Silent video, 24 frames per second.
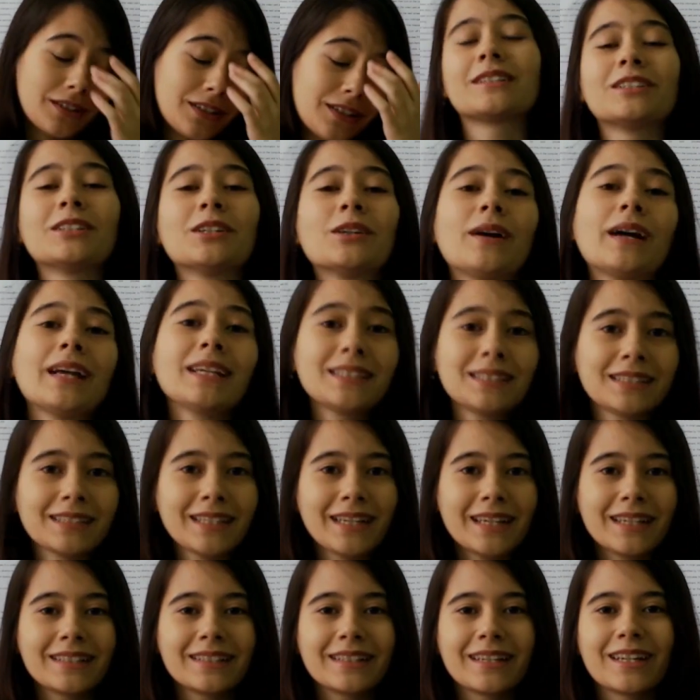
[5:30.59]
You know, I
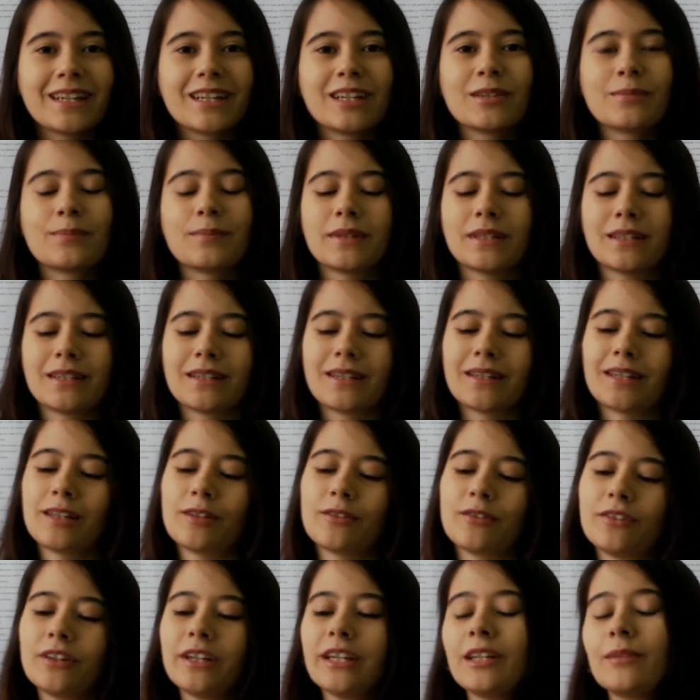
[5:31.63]
stand up and
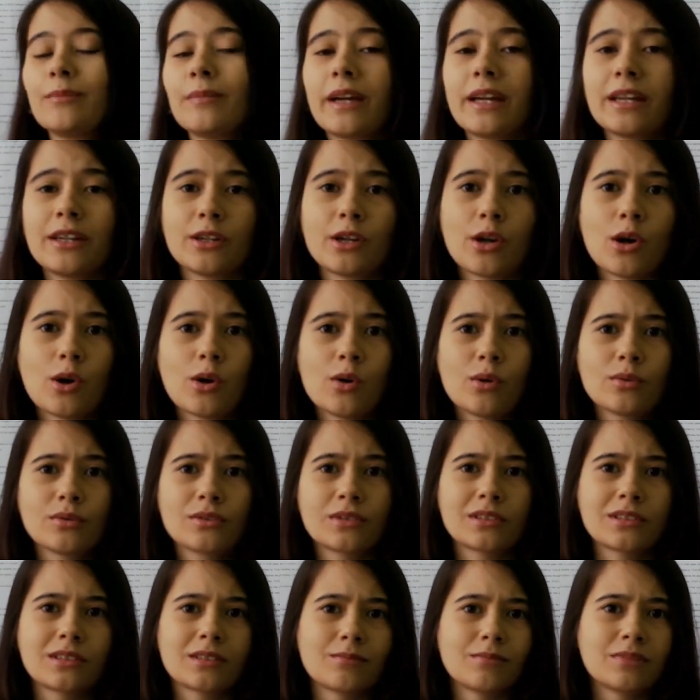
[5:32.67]
I read my
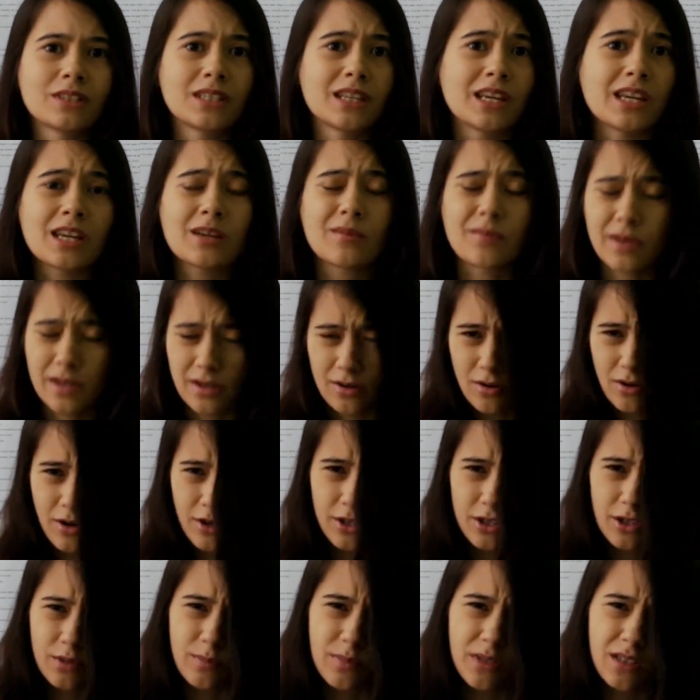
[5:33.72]
notes, I'm saying my
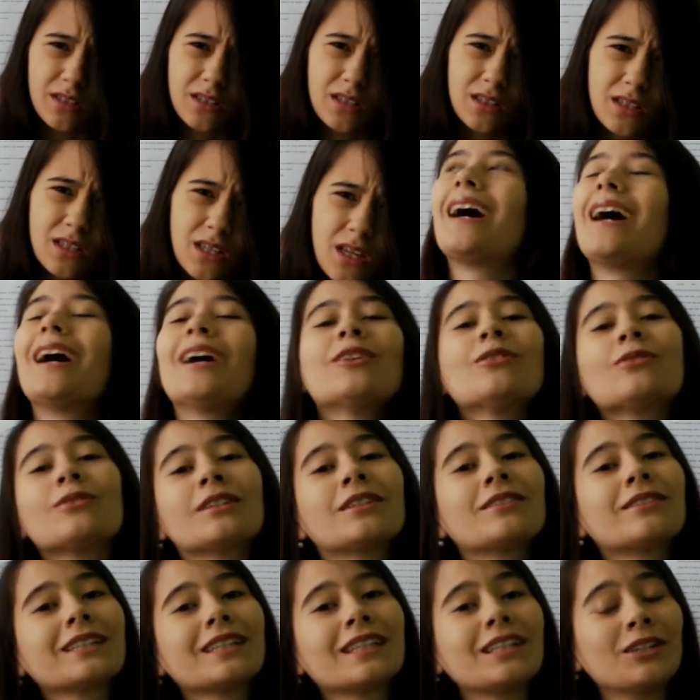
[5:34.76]
arguments. I don't
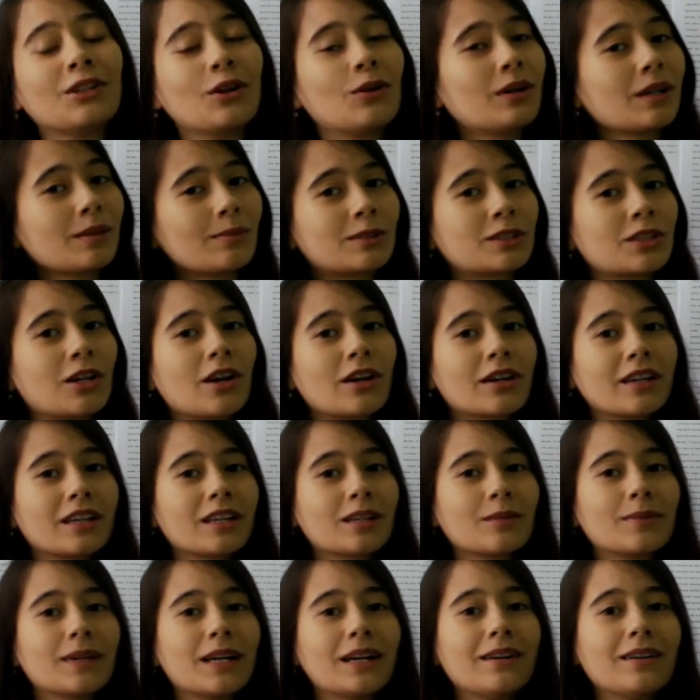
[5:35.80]
really know what I'm talking
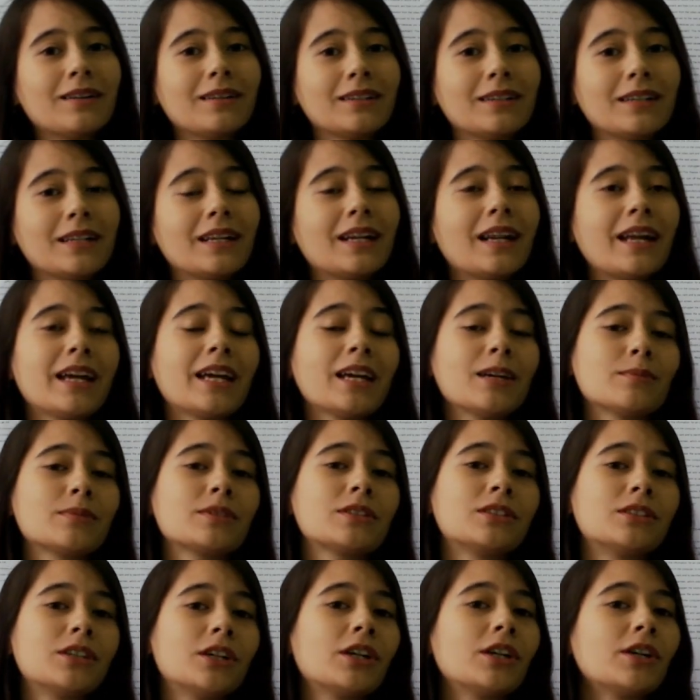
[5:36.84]
about and I am
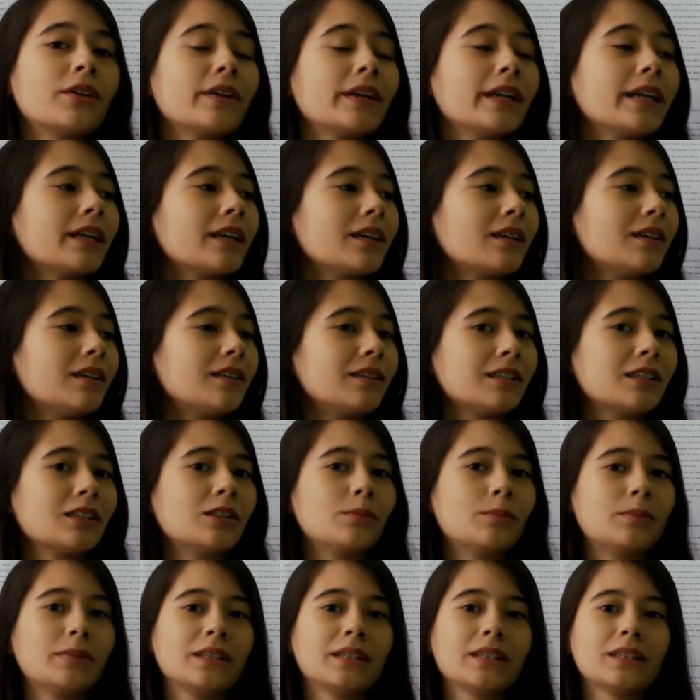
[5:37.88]
stuttering a little
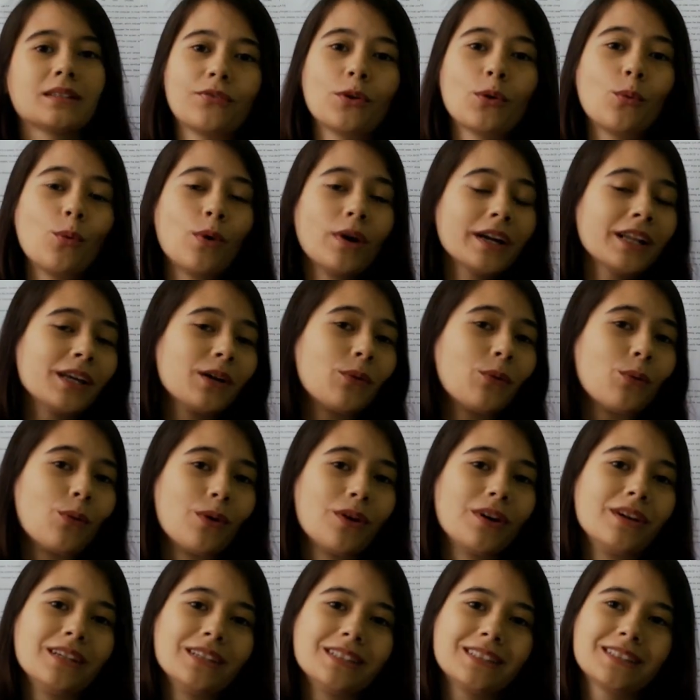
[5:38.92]
bit. For what it
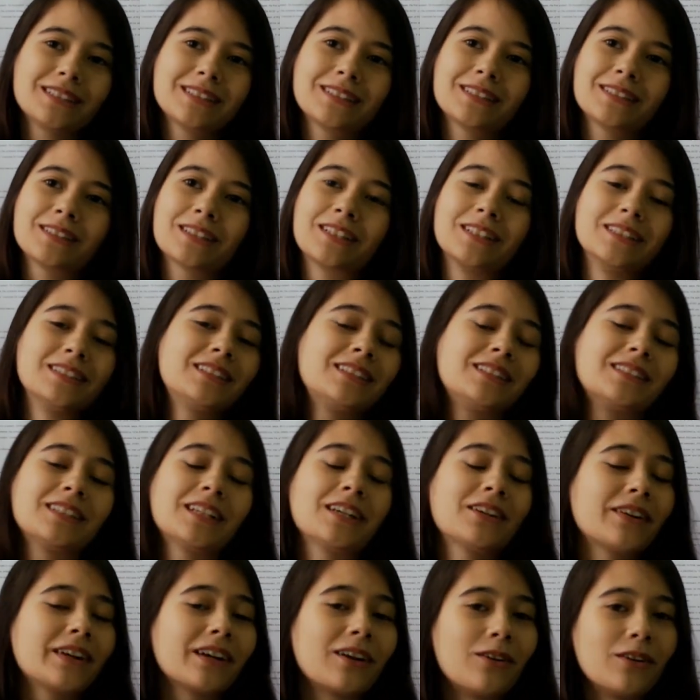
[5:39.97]
was,
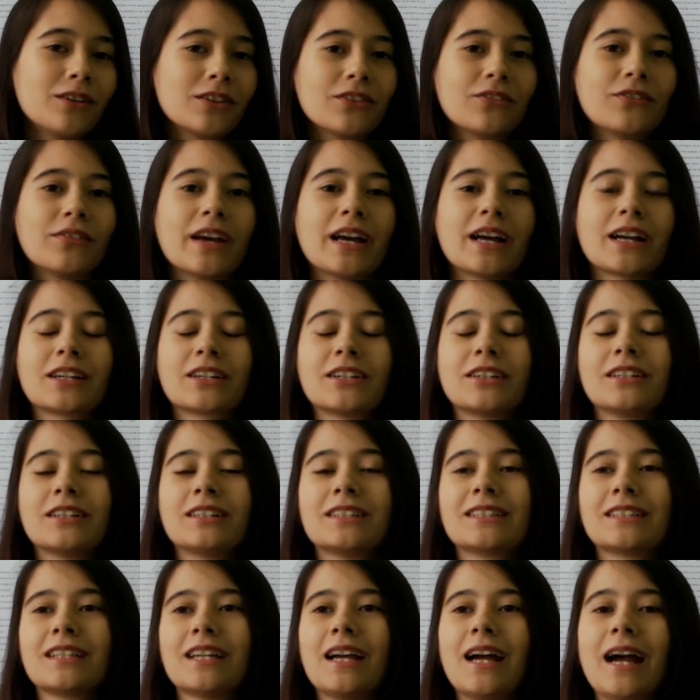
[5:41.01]
considering all the factors,
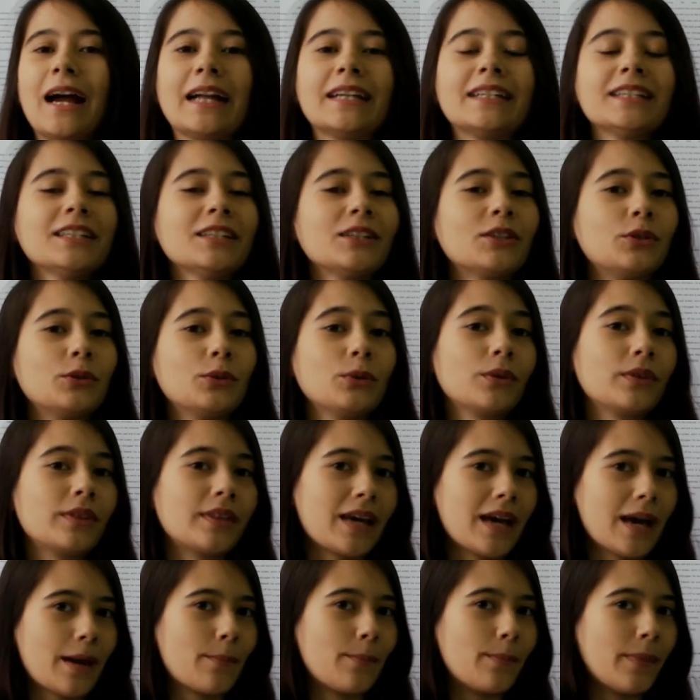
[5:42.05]
I didn't do
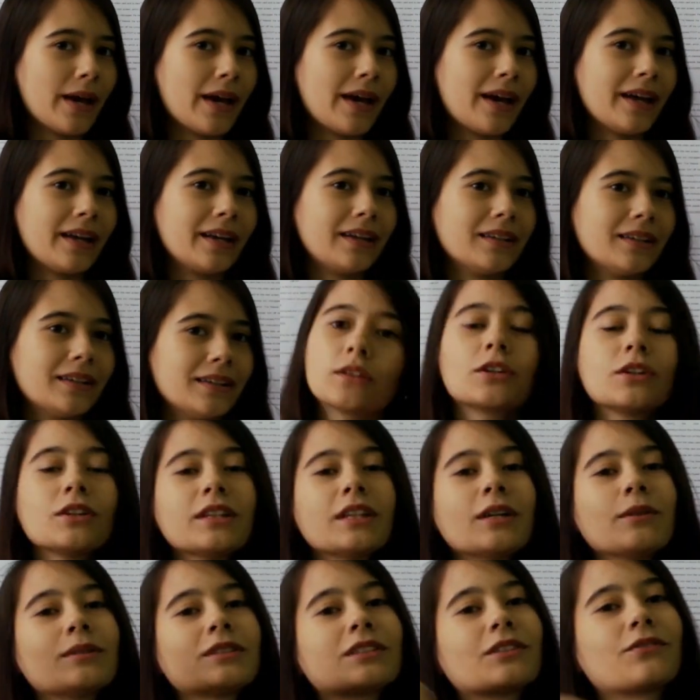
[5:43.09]
that bad. The girl
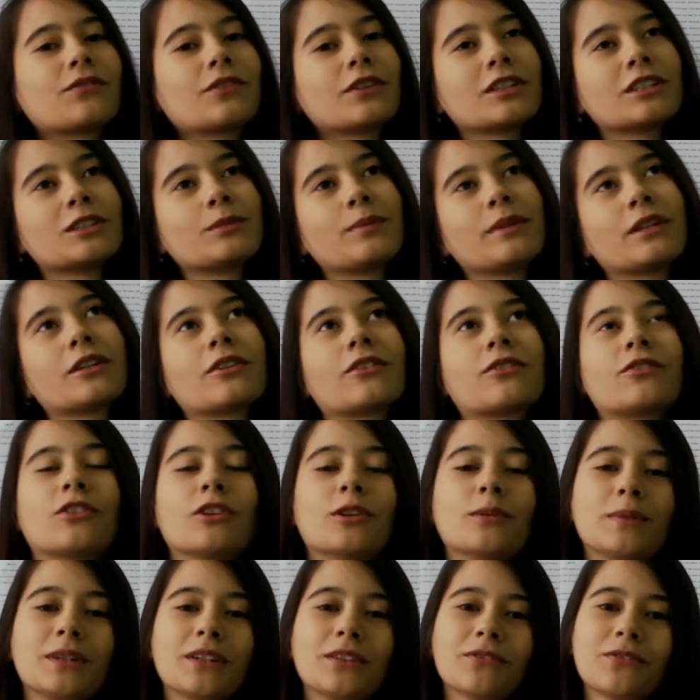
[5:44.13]
that was the first speaker
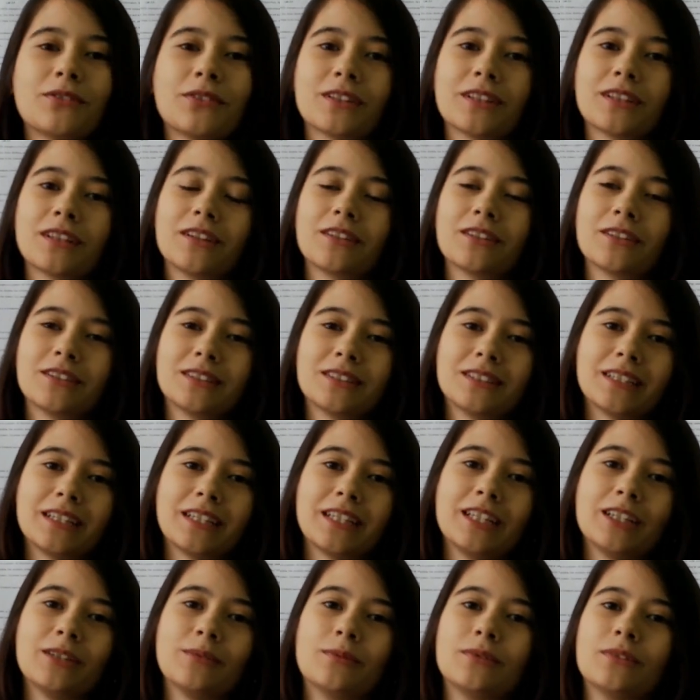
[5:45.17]
affirmative for the other
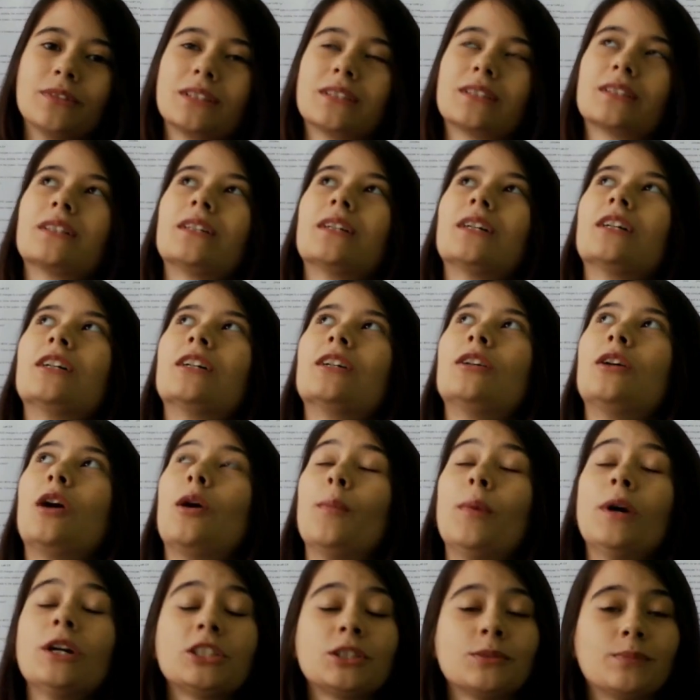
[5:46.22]
team was a
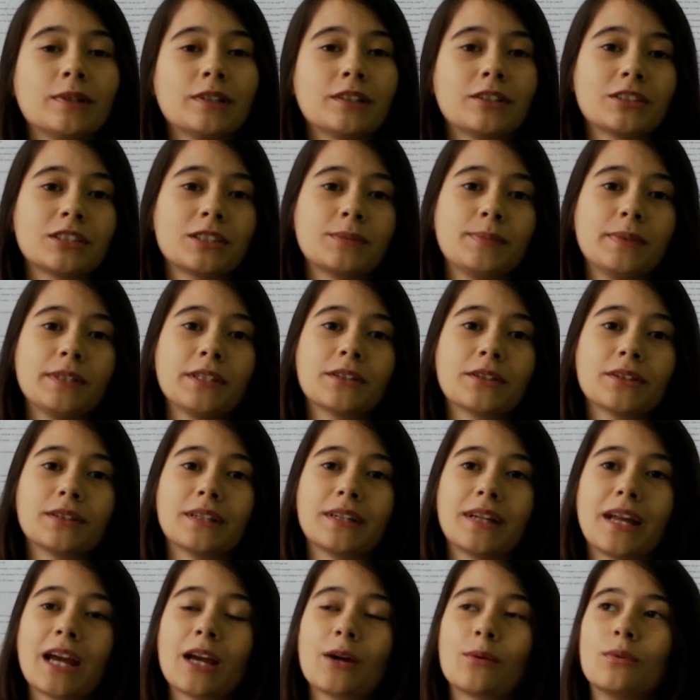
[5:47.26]
much better speaker
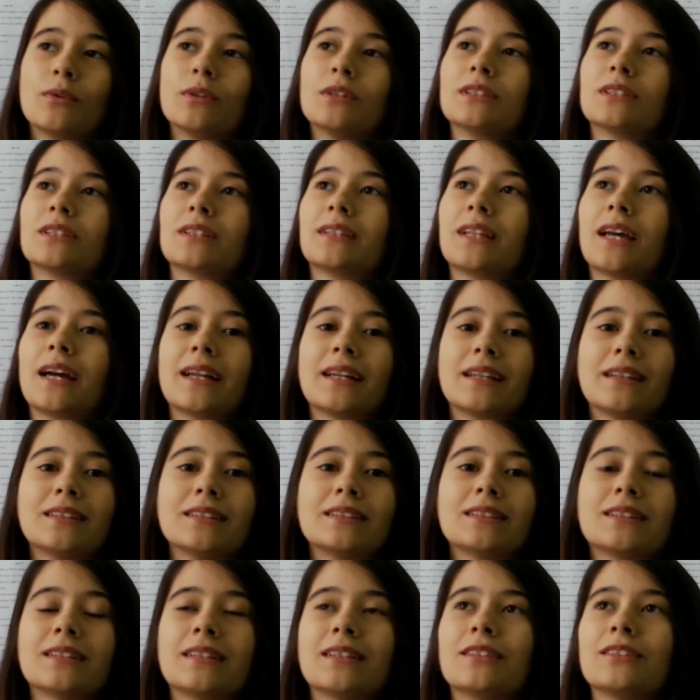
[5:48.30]
than I was in that
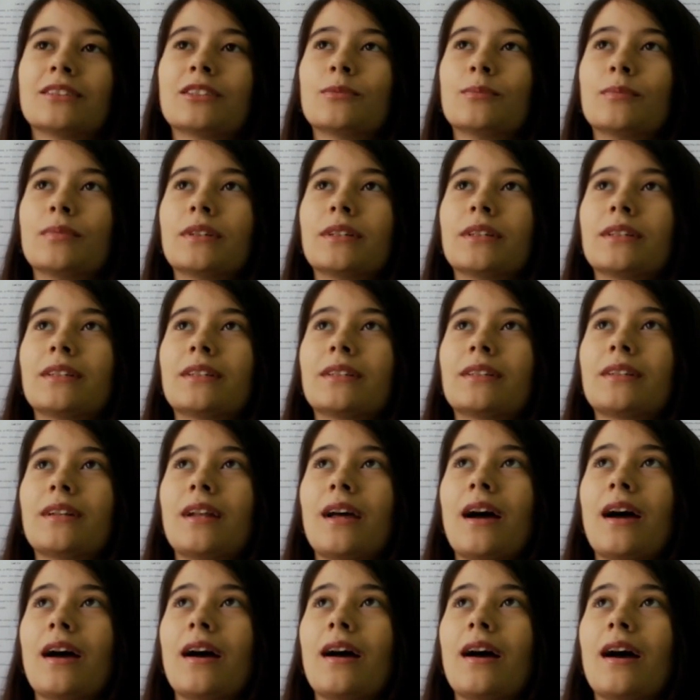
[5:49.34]
instance, but
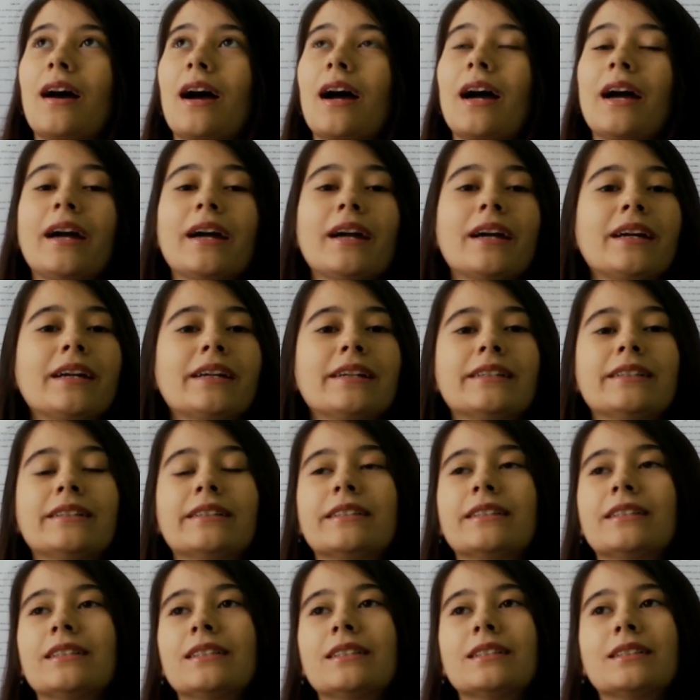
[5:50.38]
I
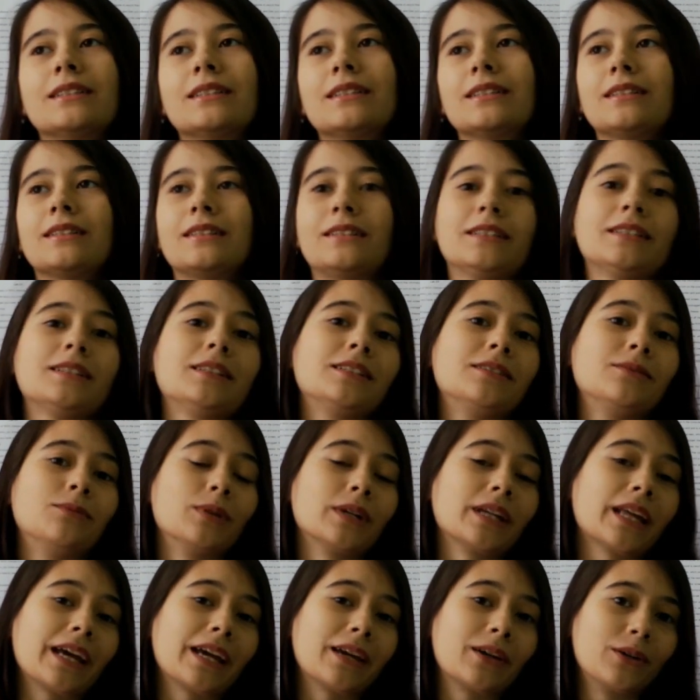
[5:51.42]
did
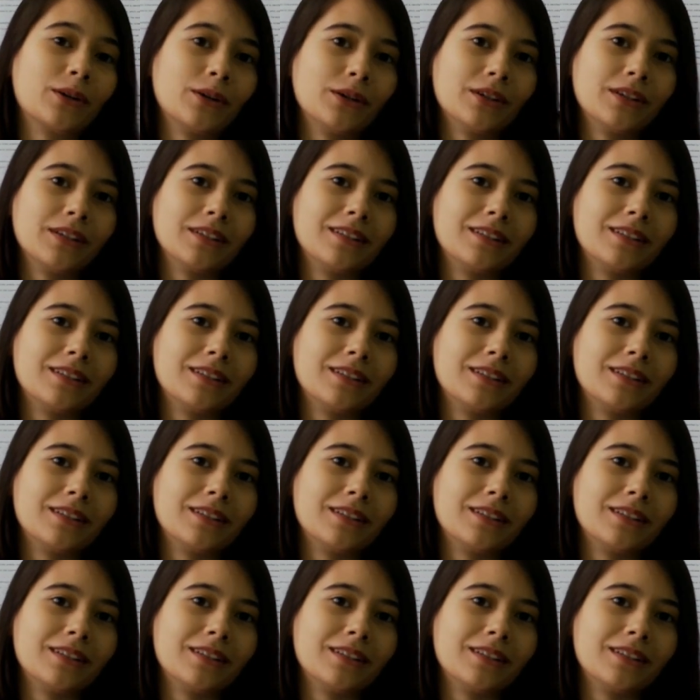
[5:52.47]
what I could.